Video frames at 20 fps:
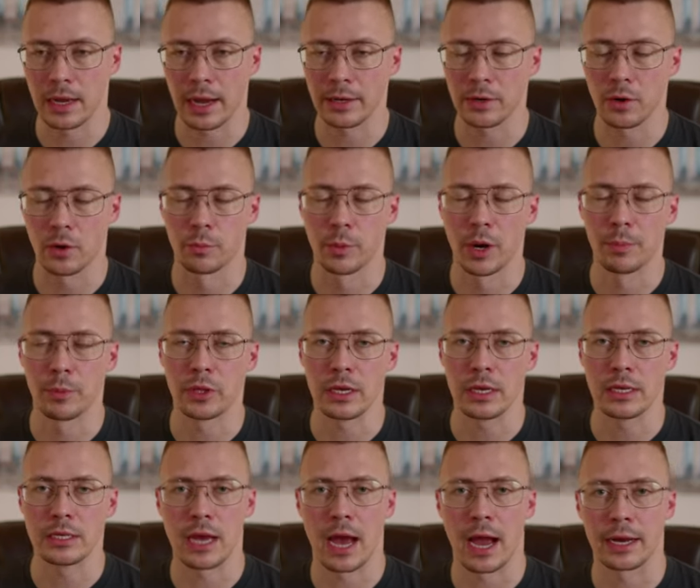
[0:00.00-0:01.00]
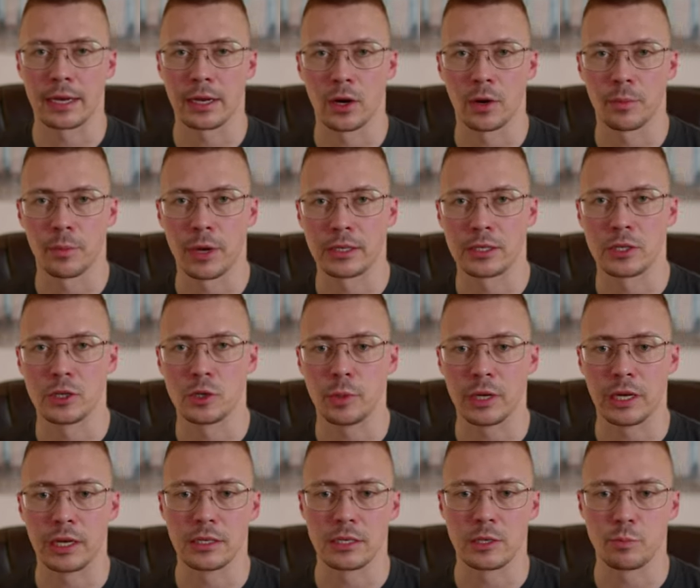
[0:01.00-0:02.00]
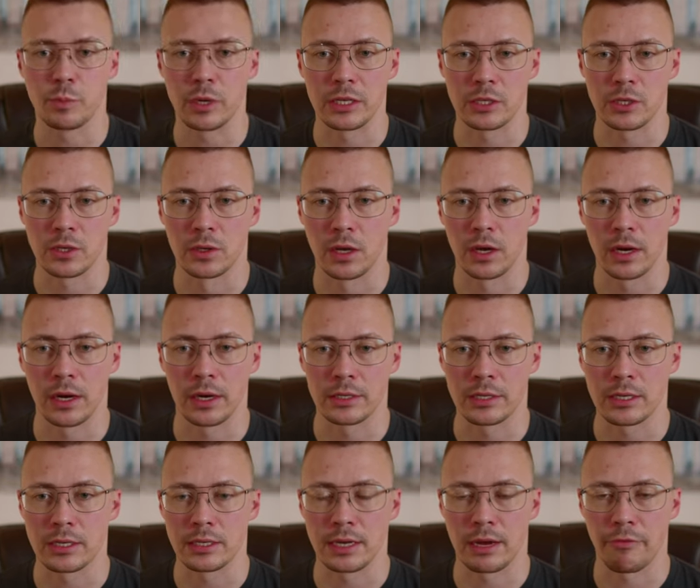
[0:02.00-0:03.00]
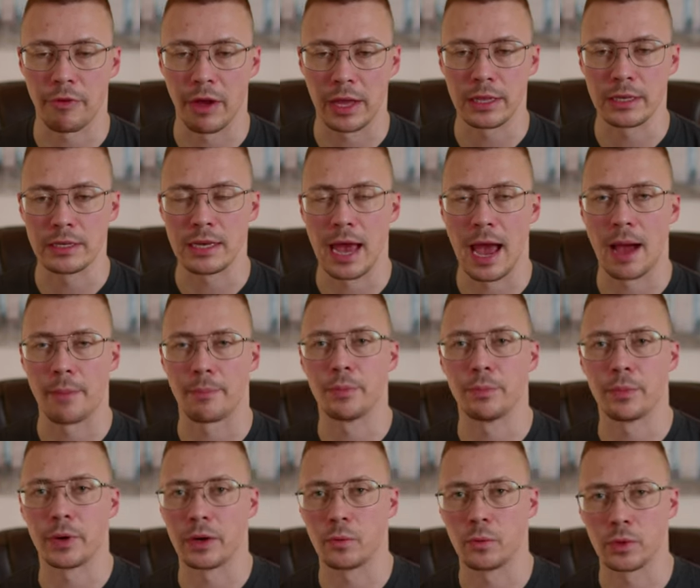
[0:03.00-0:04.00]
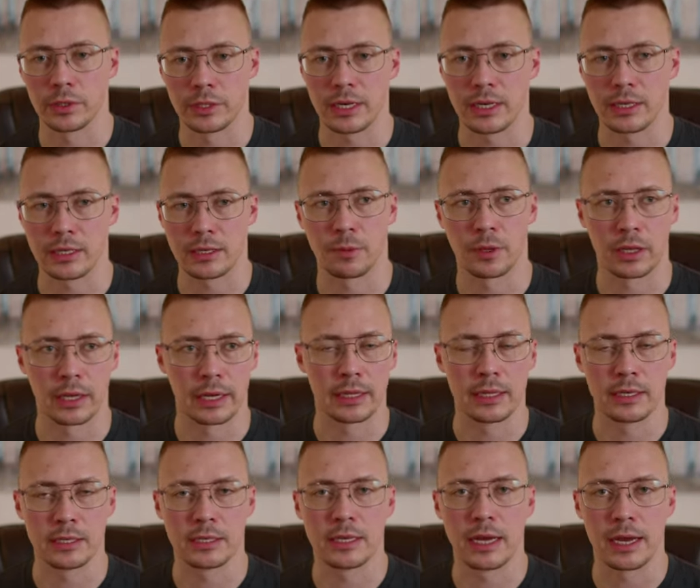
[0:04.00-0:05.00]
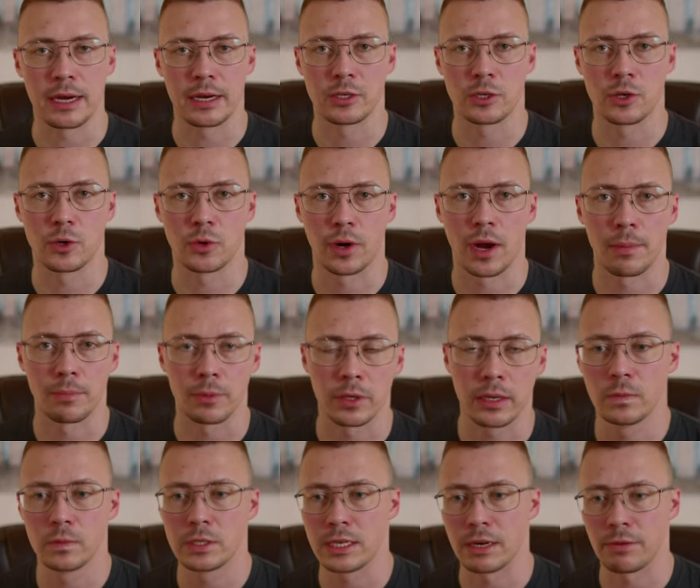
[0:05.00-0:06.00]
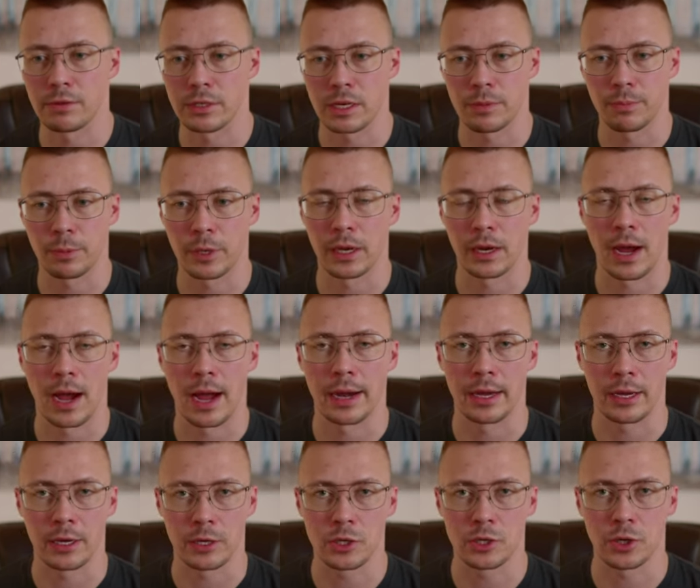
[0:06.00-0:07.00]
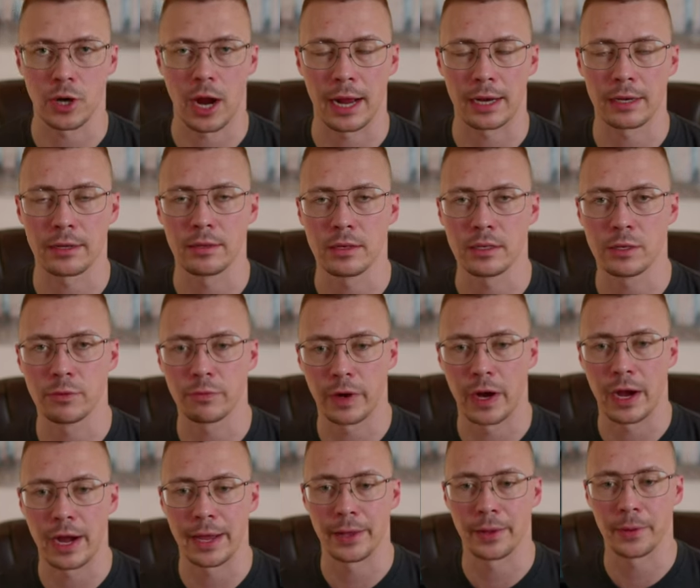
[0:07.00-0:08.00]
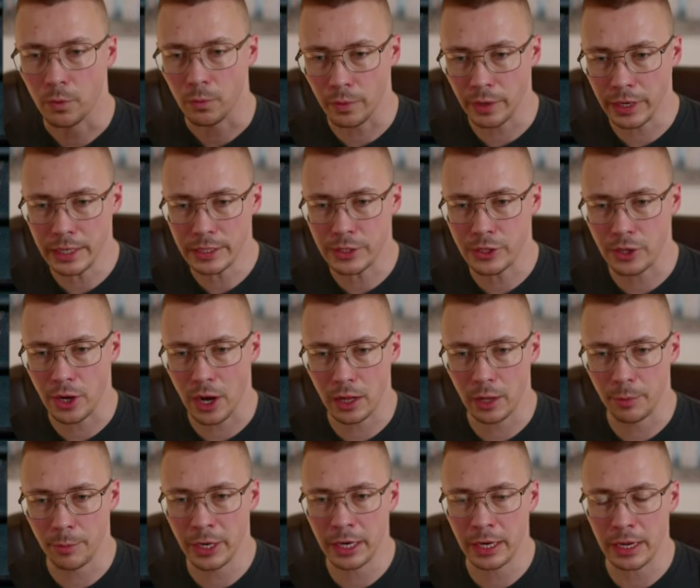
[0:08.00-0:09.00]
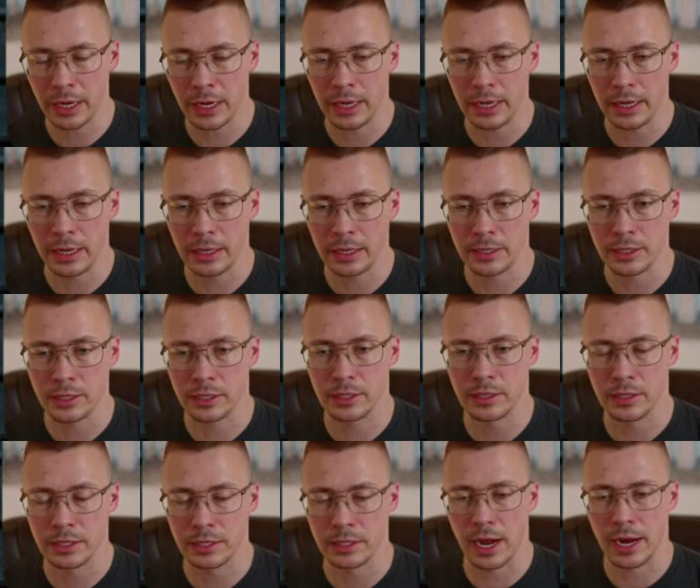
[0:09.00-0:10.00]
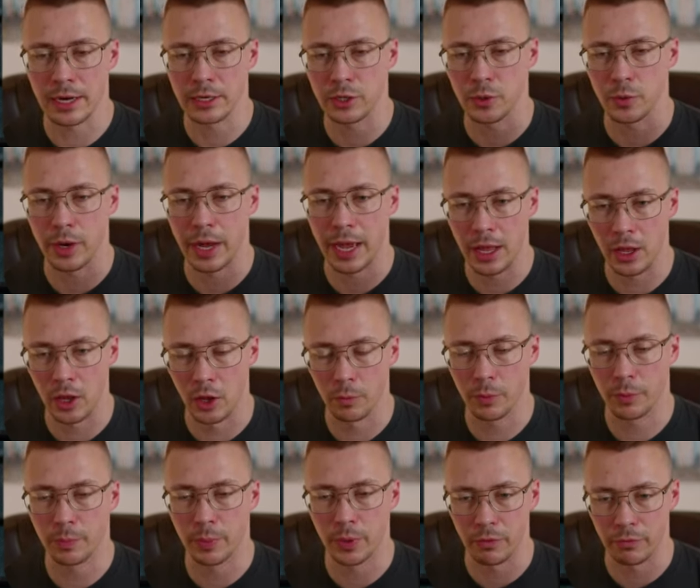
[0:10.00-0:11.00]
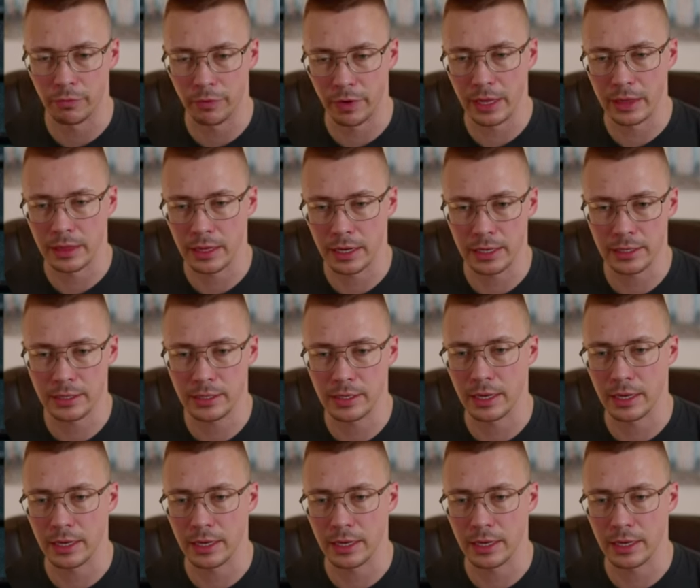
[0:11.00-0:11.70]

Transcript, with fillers: I don't remember the exact error message because it's been so long since I've had this happen, but it will say something like, this data is corrupt, seven zip cannot extract this file. Reed Solomon is designed to help prevent this.